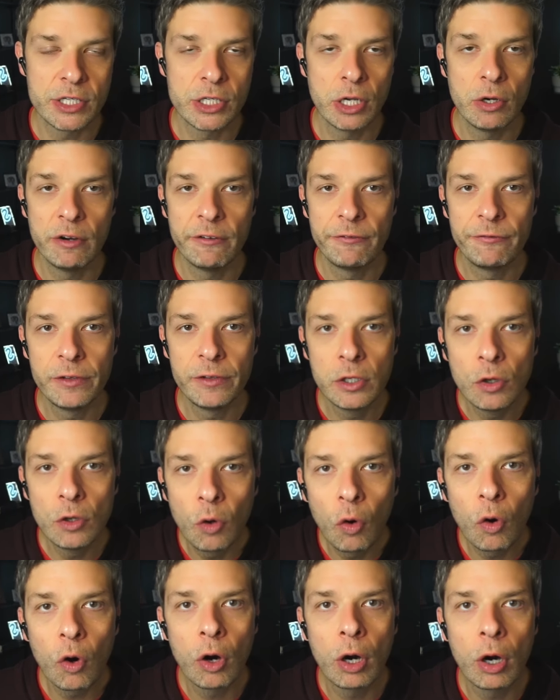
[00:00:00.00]
So if
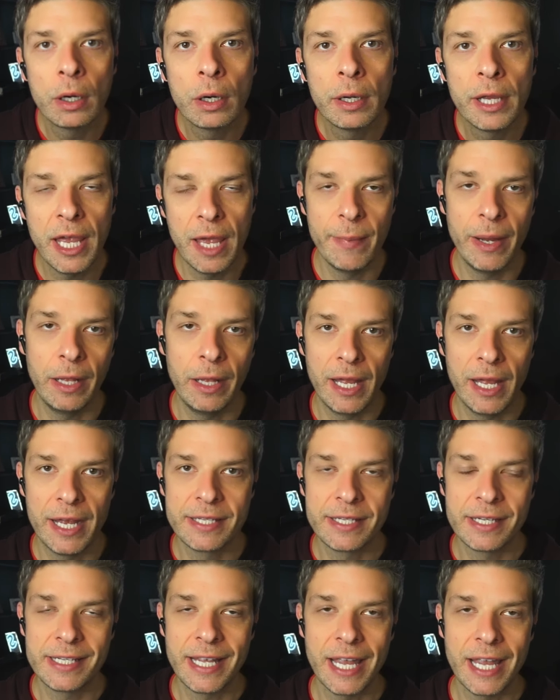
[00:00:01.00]
your MLS
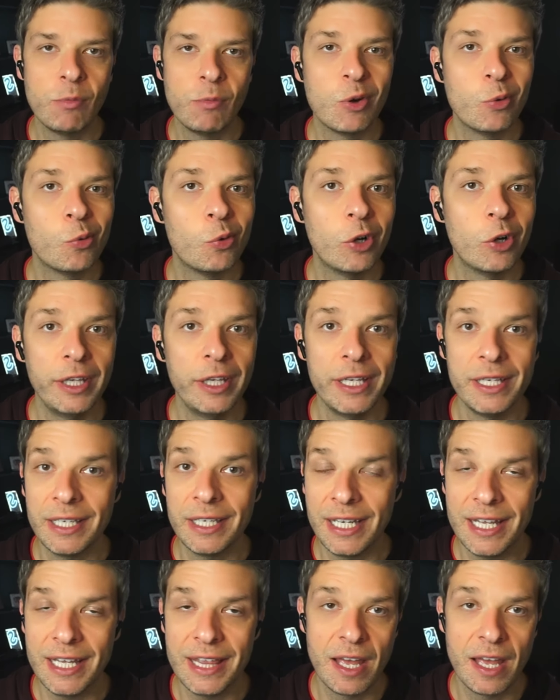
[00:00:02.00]
says, hey, we really
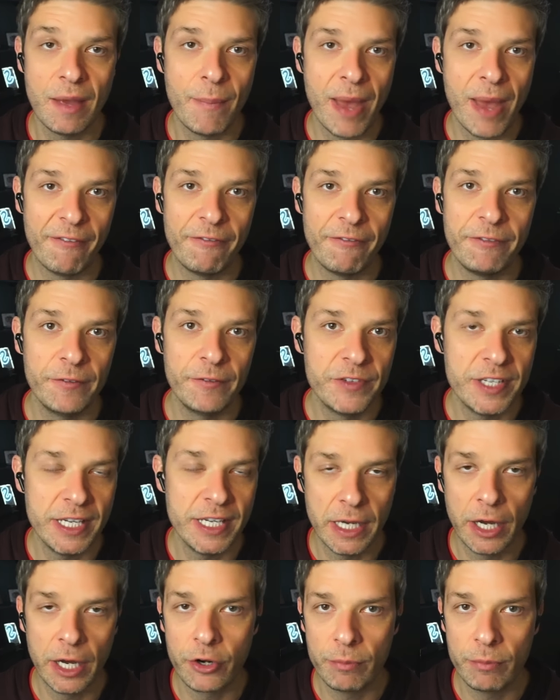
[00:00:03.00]
need them at
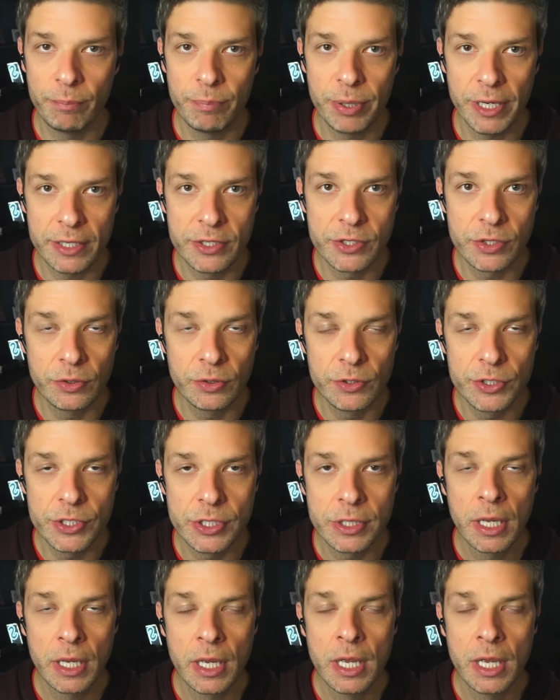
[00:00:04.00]
1500 pixels,